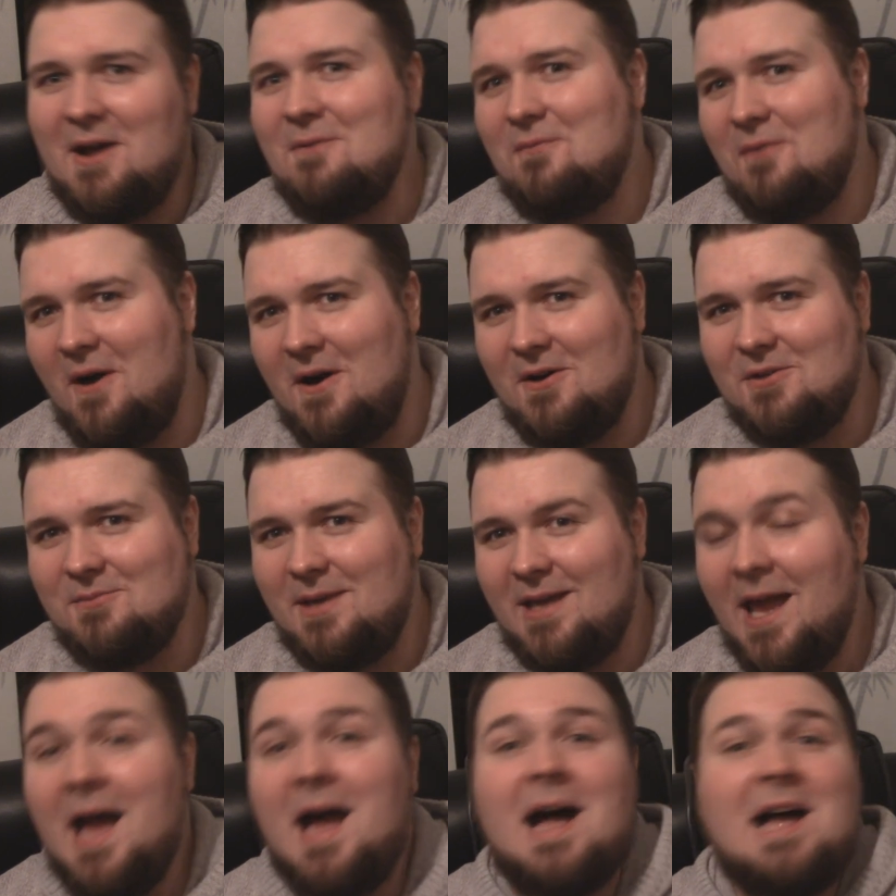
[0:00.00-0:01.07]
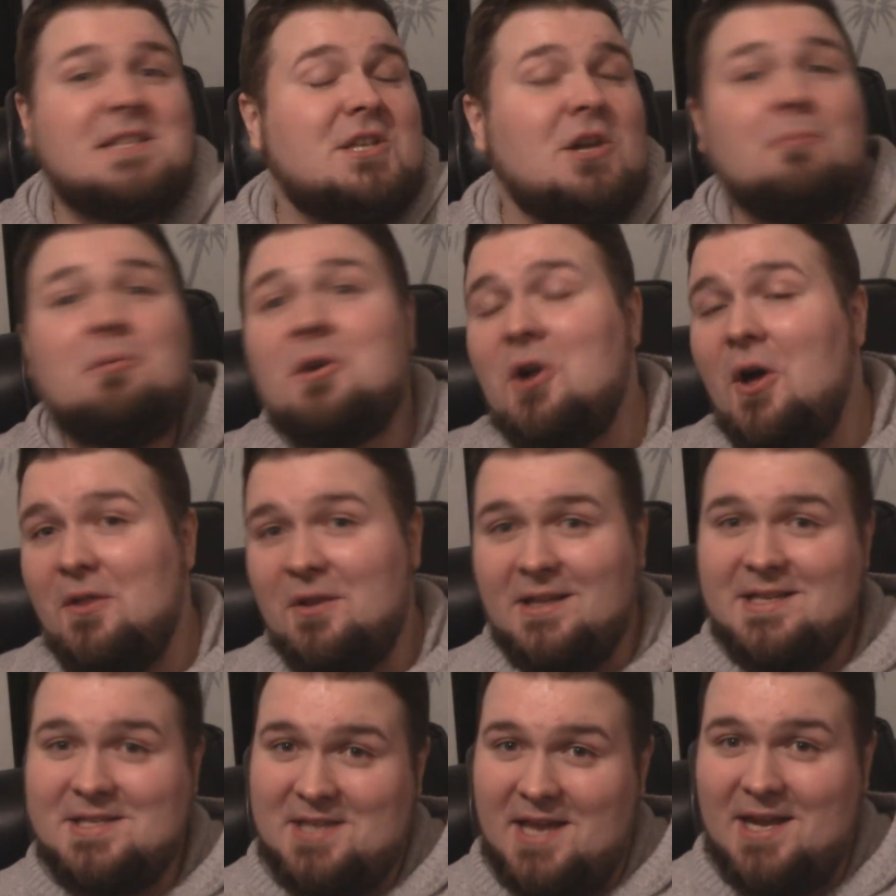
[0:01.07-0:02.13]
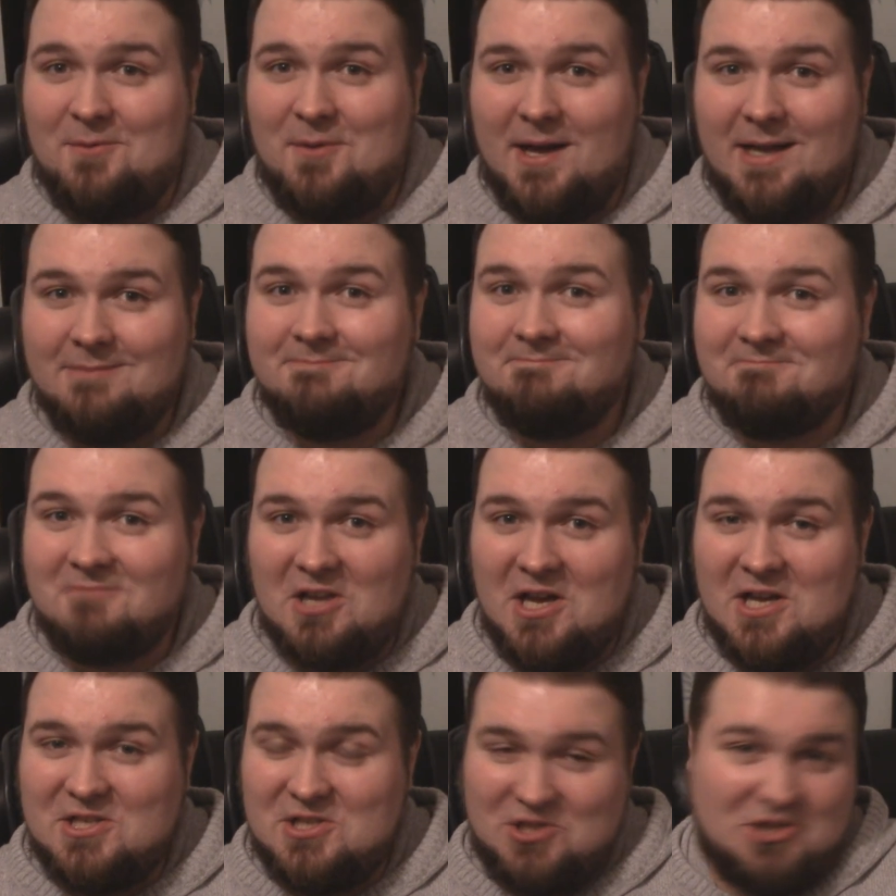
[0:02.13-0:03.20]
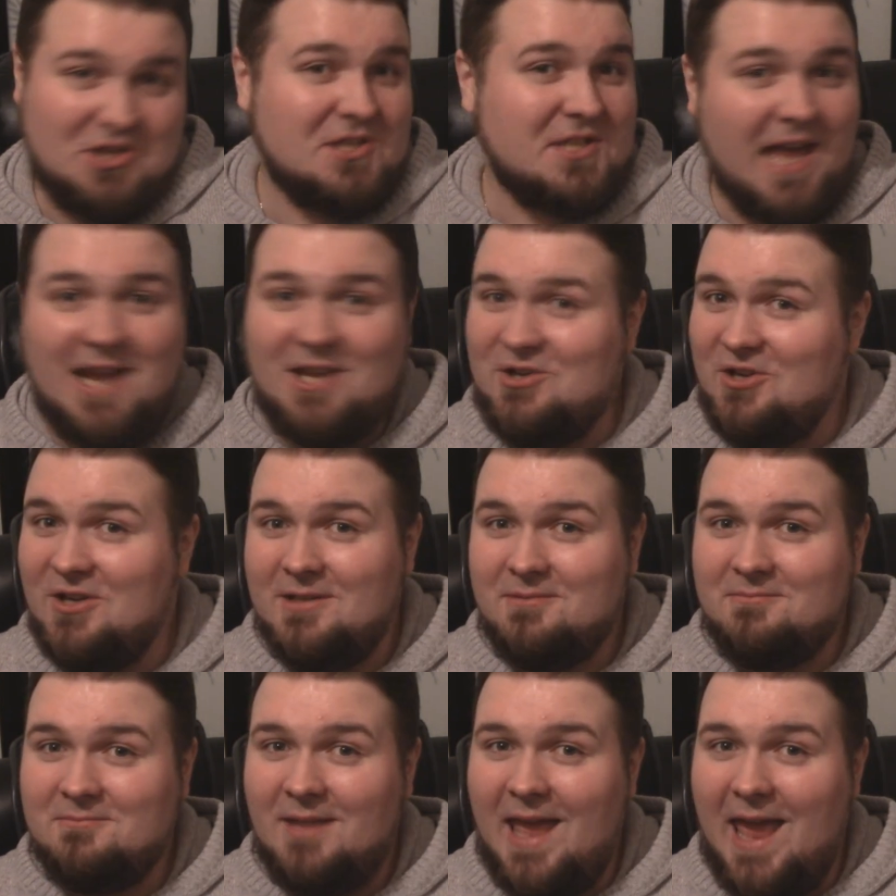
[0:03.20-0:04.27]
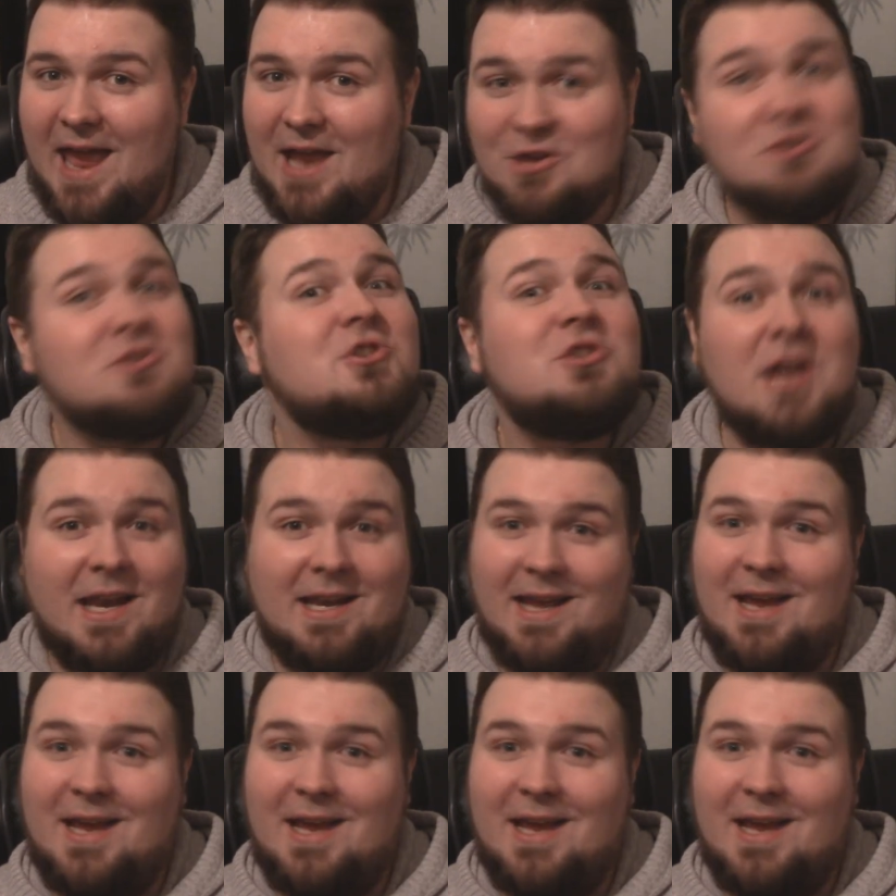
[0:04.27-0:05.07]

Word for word: unfollowed me, I still put it on the list anyway, because it's just that good, and you should check it